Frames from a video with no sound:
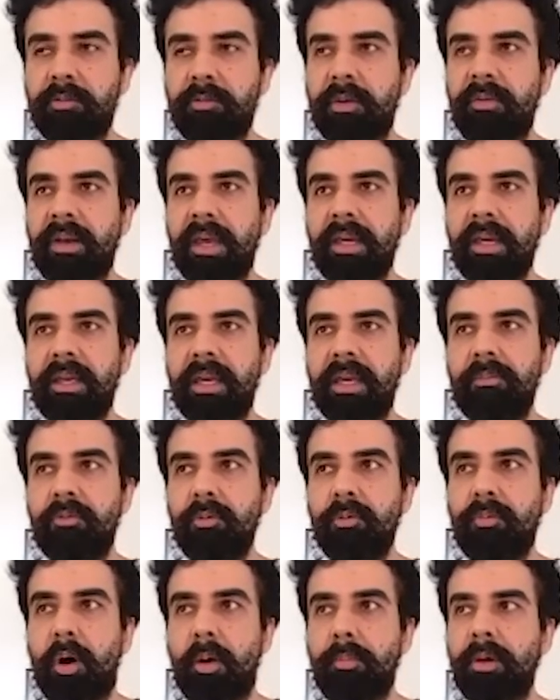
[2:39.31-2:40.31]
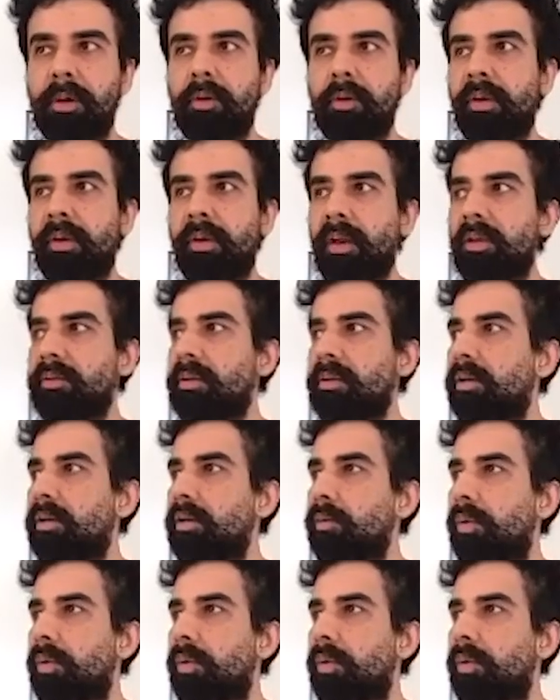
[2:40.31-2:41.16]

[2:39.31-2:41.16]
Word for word: But when I came to Bombay, or when I started